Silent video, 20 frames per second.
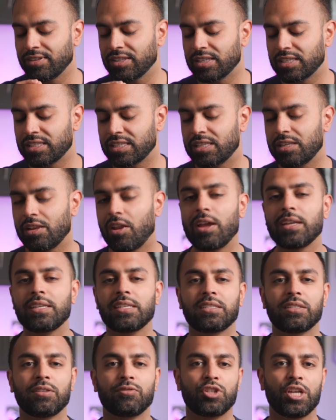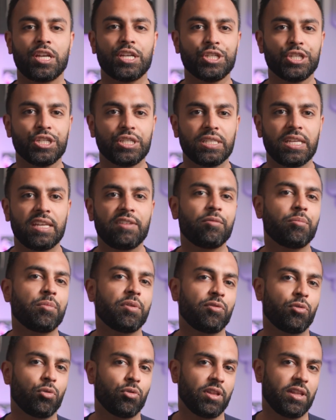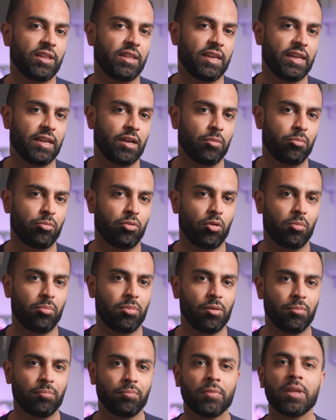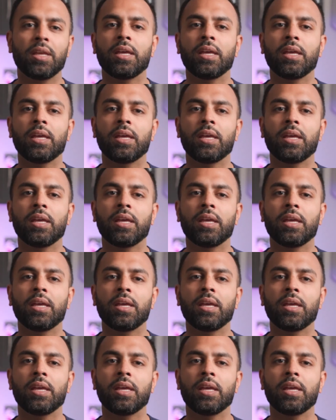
even the slightest of changes even before that they are a problem.